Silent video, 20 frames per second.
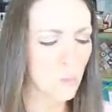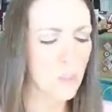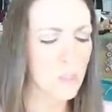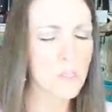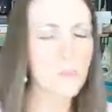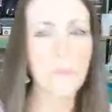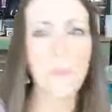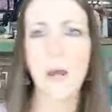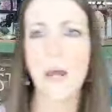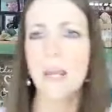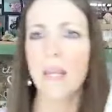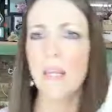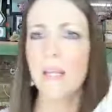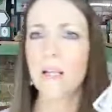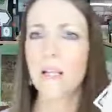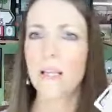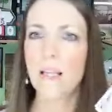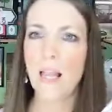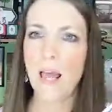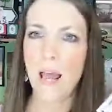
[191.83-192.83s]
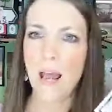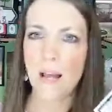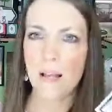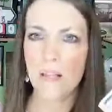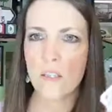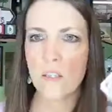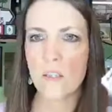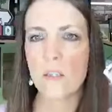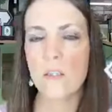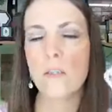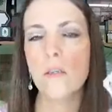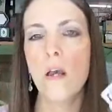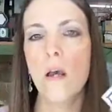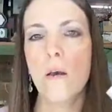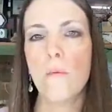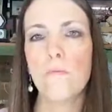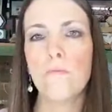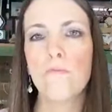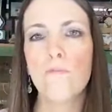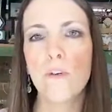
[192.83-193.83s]
was my class
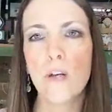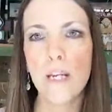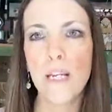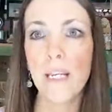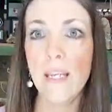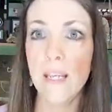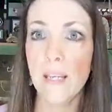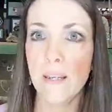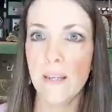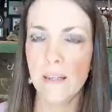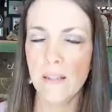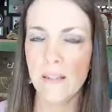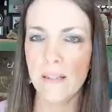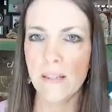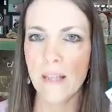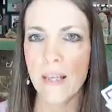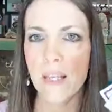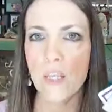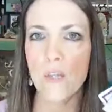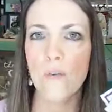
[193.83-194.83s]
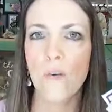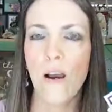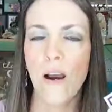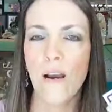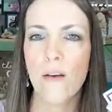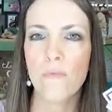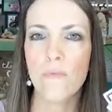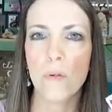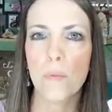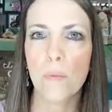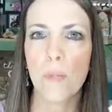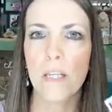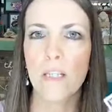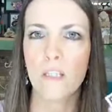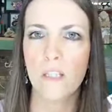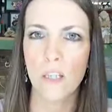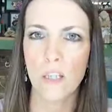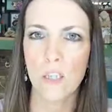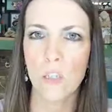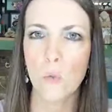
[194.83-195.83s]
free kit that you got for
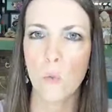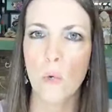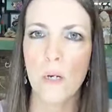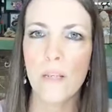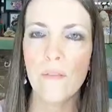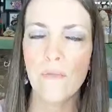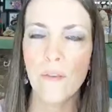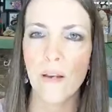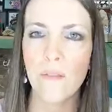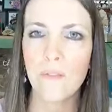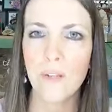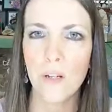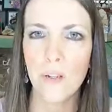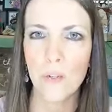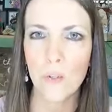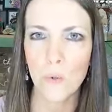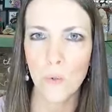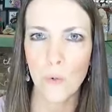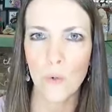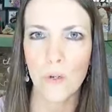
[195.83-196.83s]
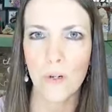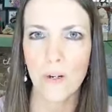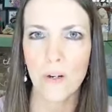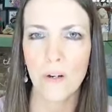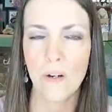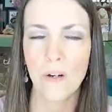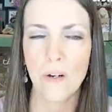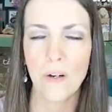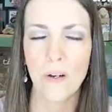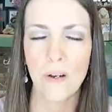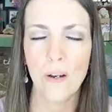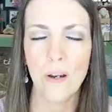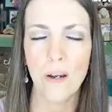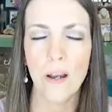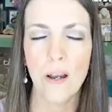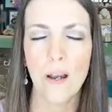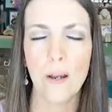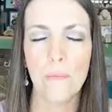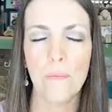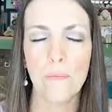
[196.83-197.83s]
placing a $25 order
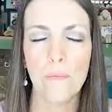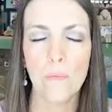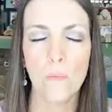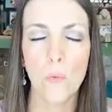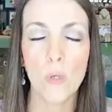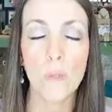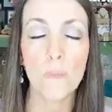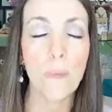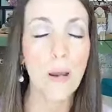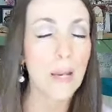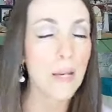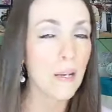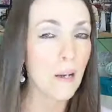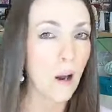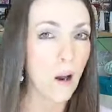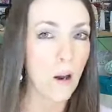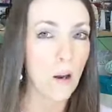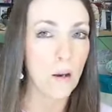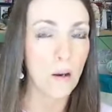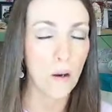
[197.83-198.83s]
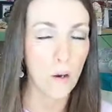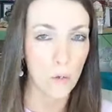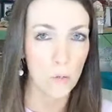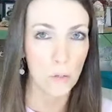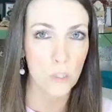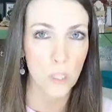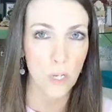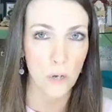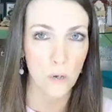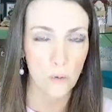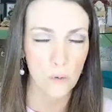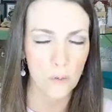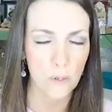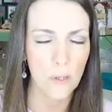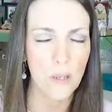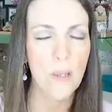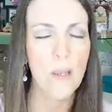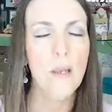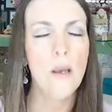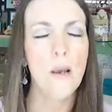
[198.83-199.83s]
with my host code
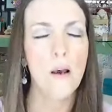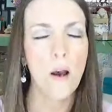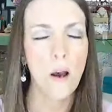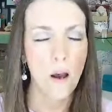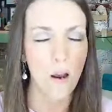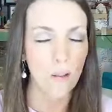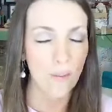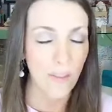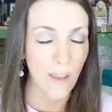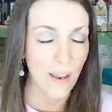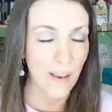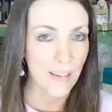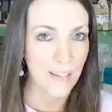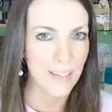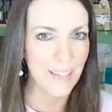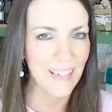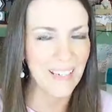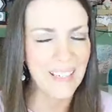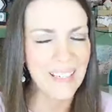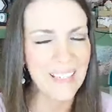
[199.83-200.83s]
online